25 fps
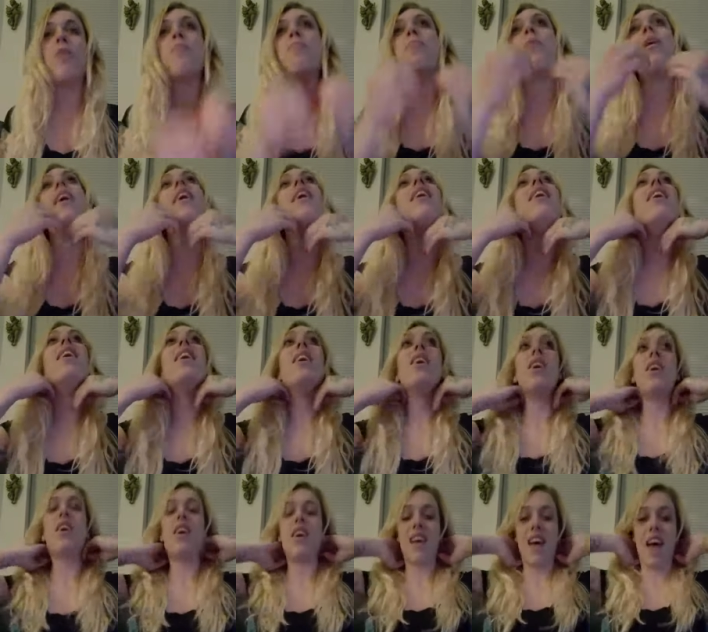But
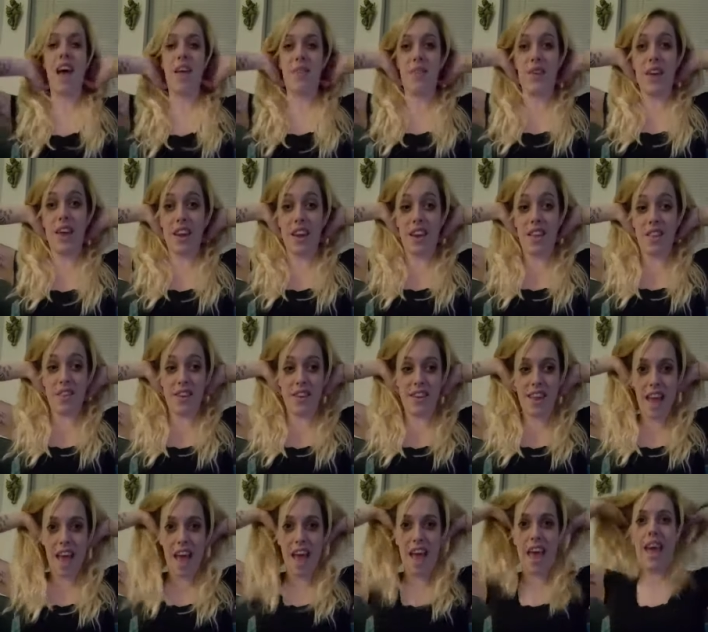at the end of the
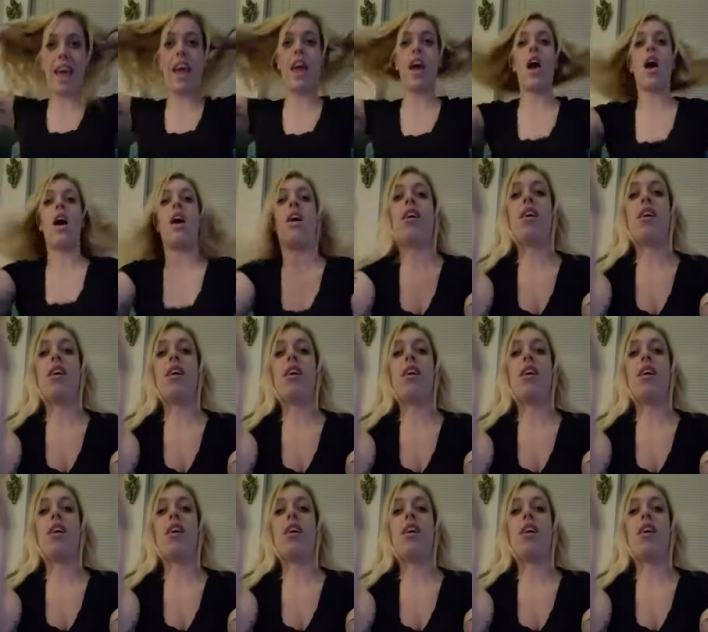day,